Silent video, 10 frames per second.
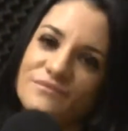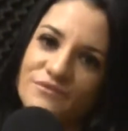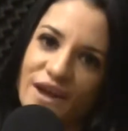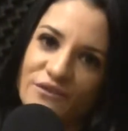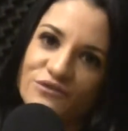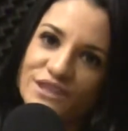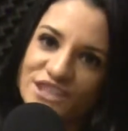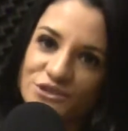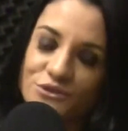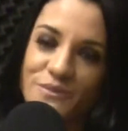Found
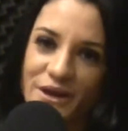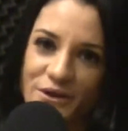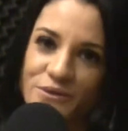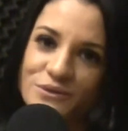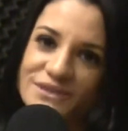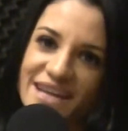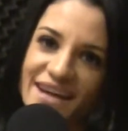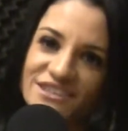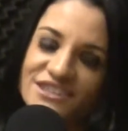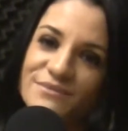Felicia Romero, who's
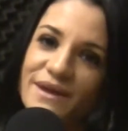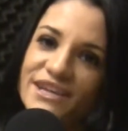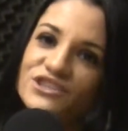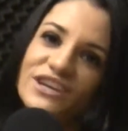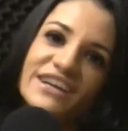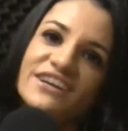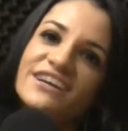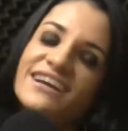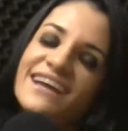actually my trainer,